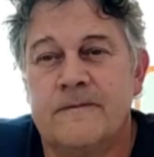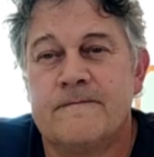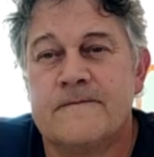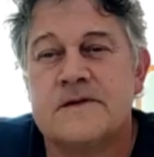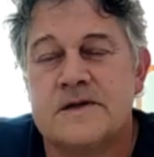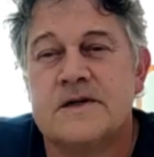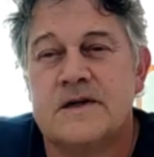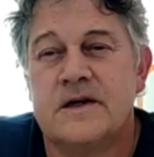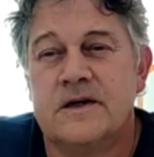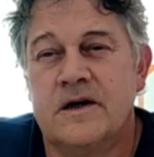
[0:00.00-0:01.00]
rucksack.
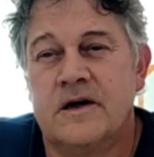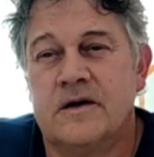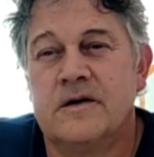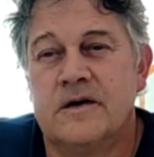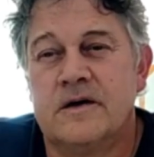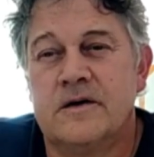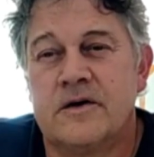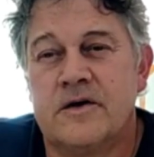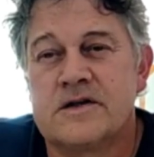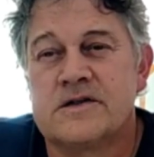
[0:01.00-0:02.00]
Yeah, and the
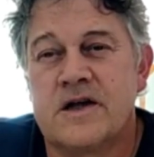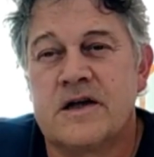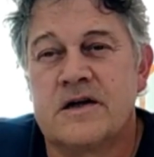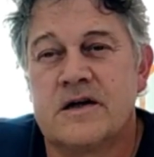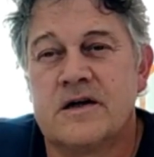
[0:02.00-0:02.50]
rucksack.